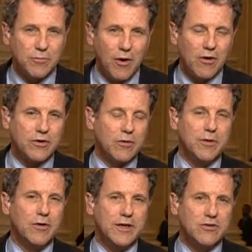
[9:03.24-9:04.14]
smaller
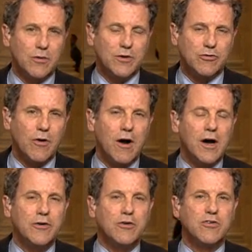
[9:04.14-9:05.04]
communities that would draw
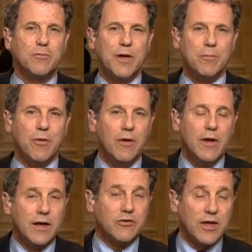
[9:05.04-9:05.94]
hundreds of people,
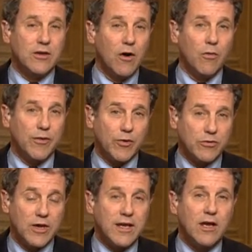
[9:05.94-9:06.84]
because they know that
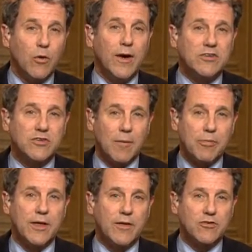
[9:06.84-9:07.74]
they're taking away
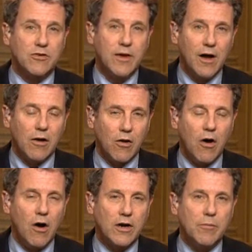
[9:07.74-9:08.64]
something that's a
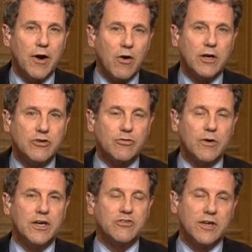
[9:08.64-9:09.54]
long American
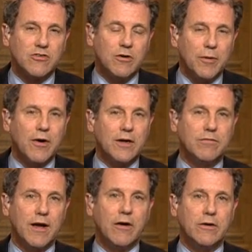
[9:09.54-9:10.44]
tradition. It's an
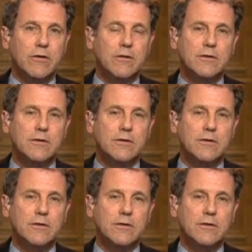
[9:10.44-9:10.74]
American value.